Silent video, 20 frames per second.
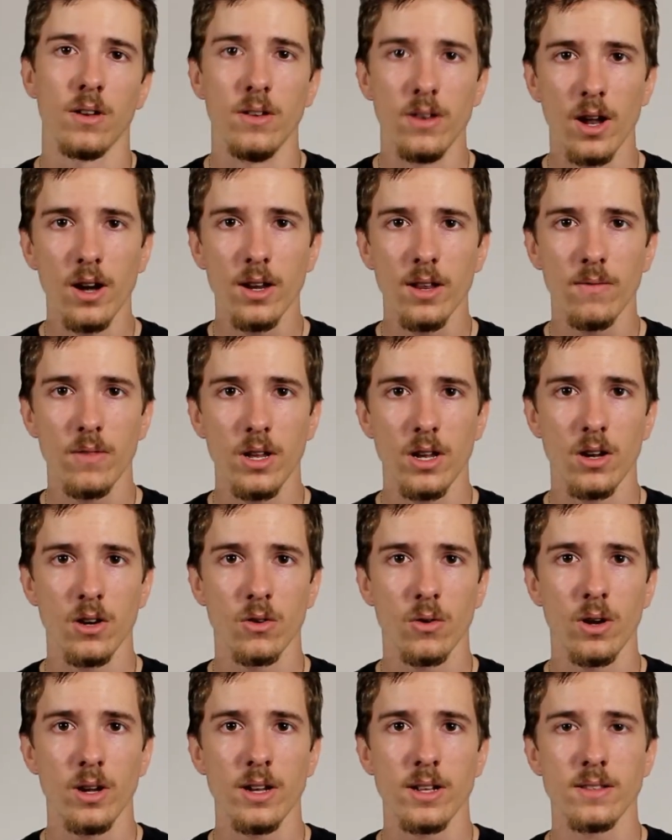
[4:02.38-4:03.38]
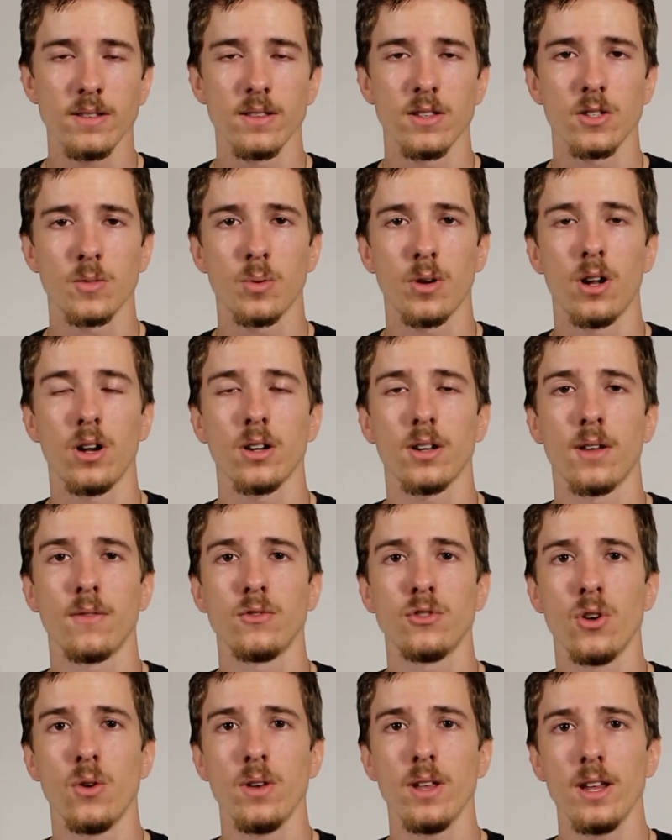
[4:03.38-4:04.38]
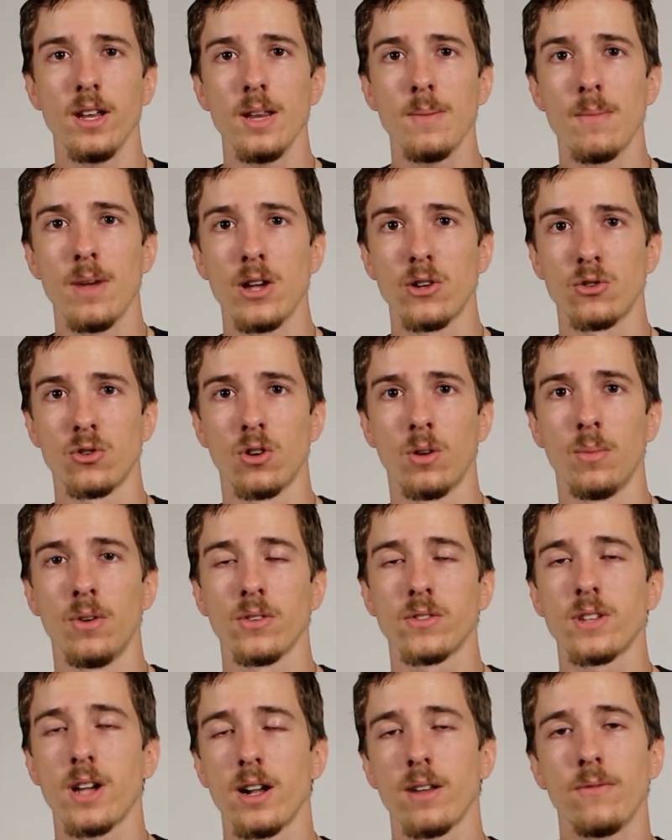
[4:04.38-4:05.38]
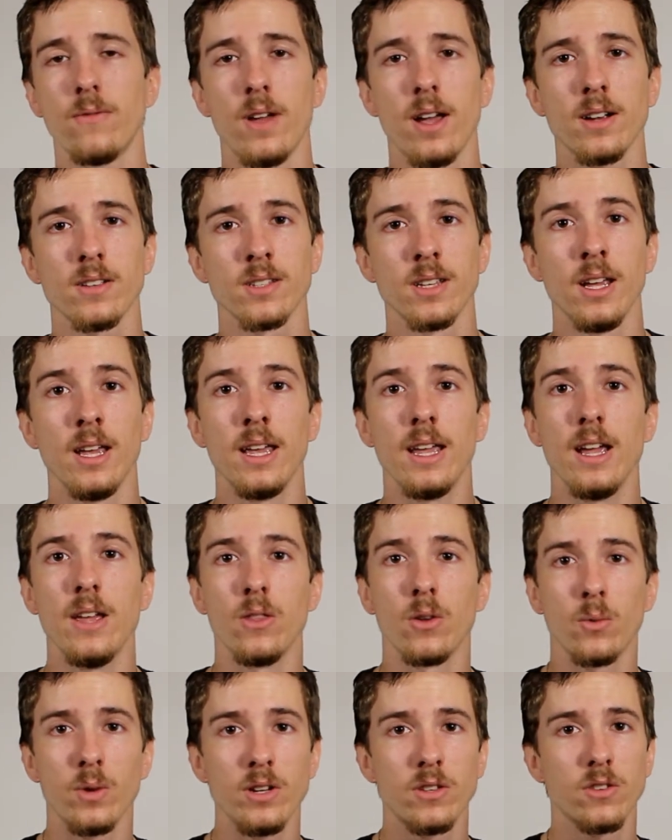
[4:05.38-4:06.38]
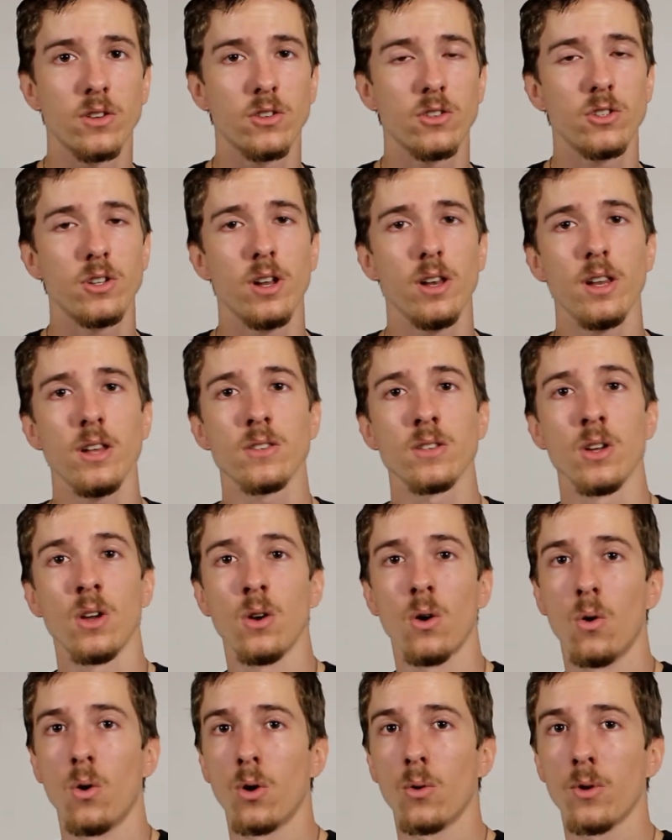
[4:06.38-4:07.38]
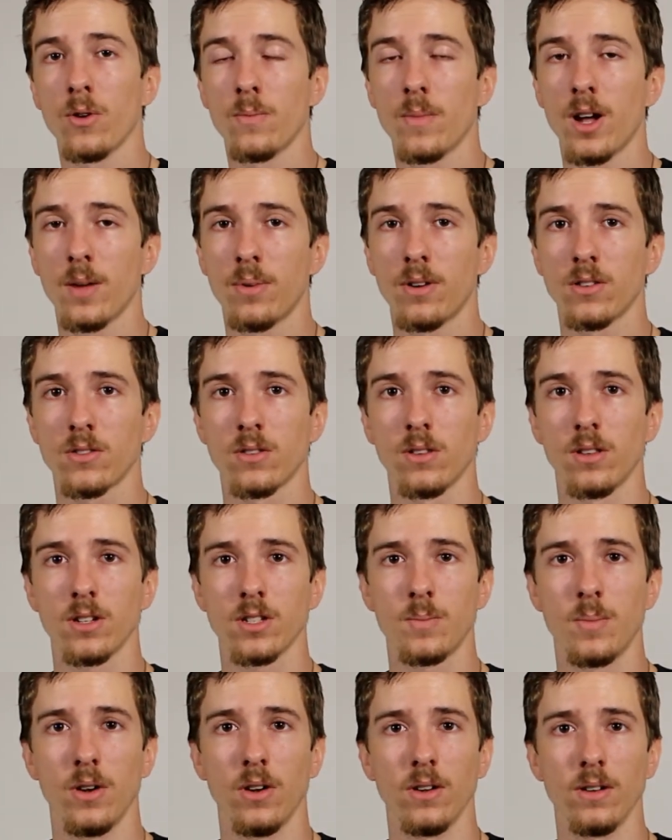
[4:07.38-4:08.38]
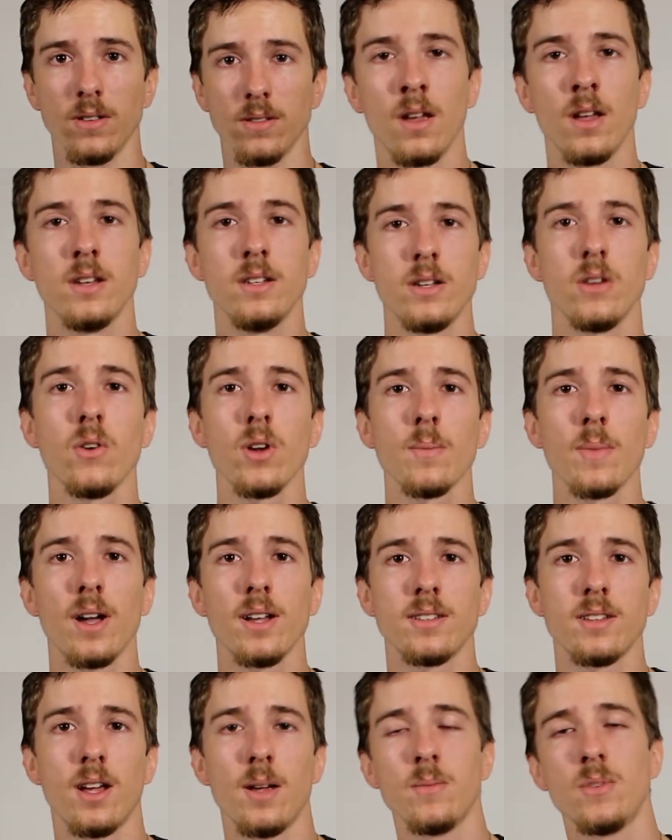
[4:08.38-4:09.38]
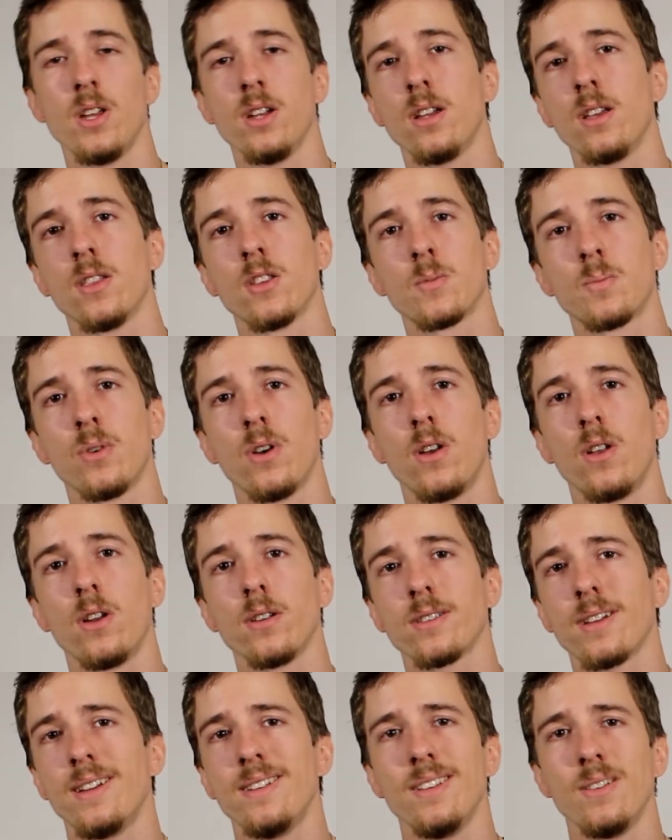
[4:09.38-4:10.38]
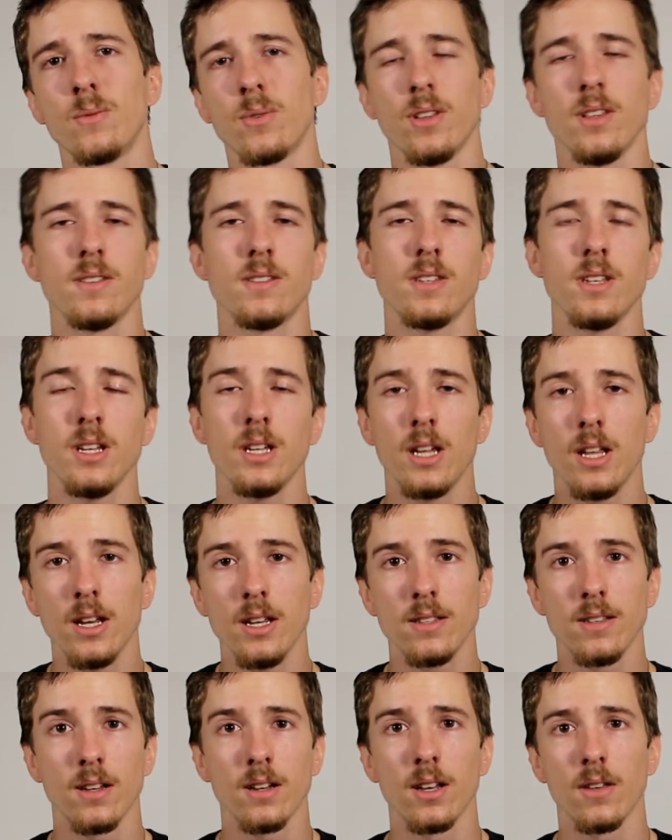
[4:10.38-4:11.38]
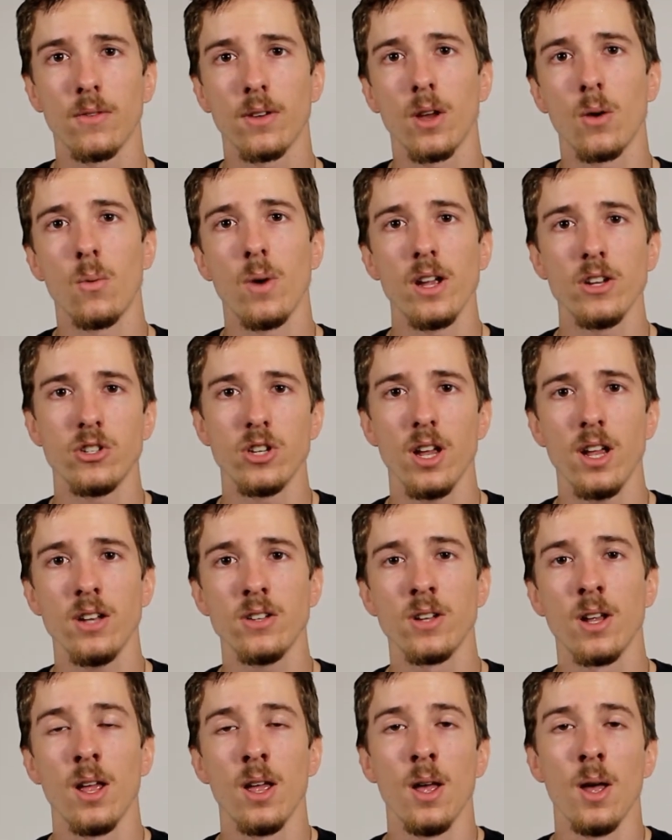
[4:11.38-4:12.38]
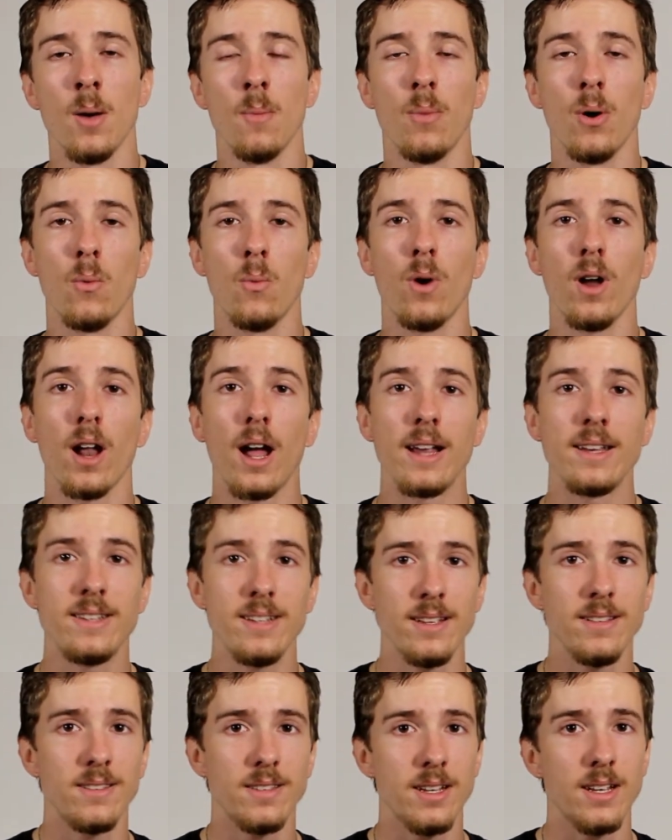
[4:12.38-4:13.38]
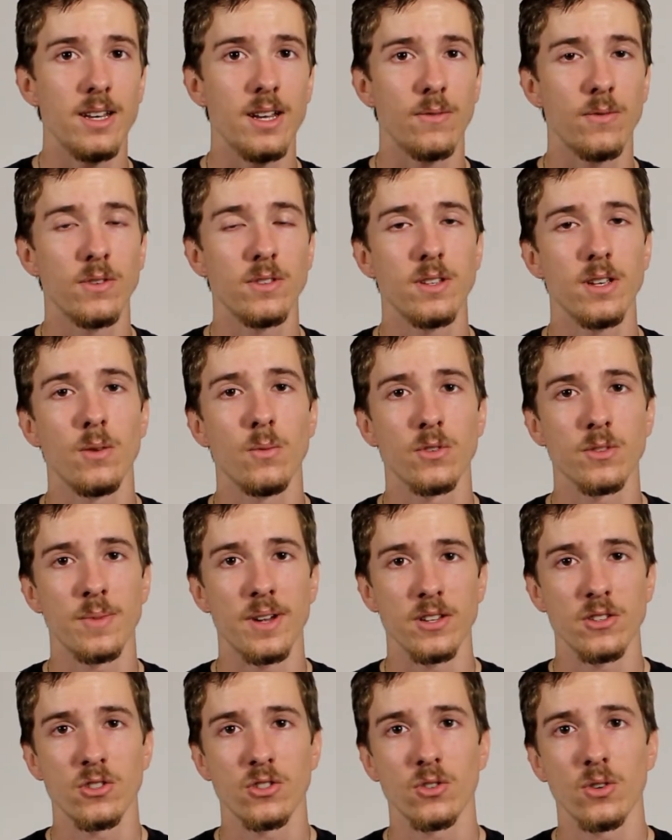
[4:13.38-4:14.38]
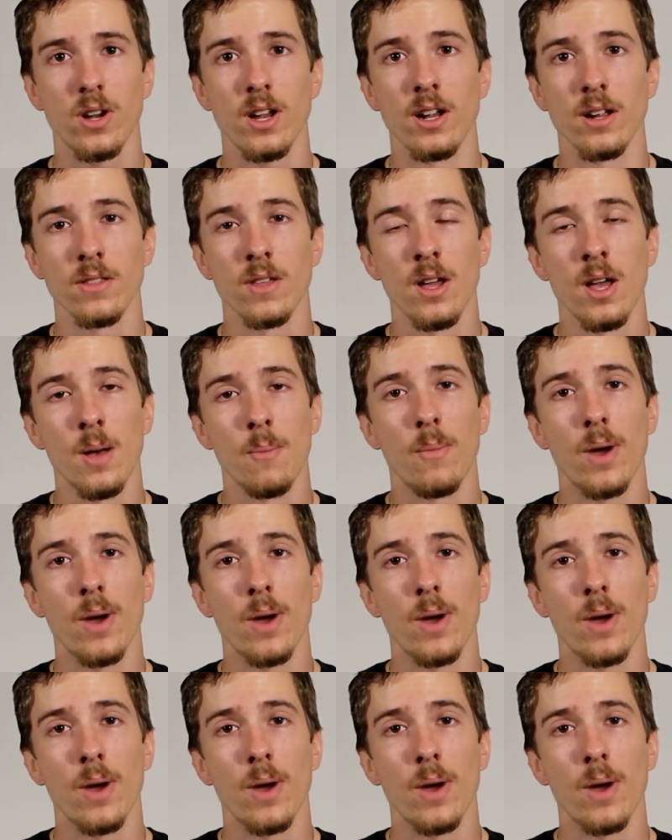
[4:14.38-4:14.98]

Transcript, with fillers: None of the ingredients in this product have shown any measurable side effects in the research studies or with my personal experience. During my time taking this product, I didn't really see any significant weight change, but what I did see a difference in was my strength.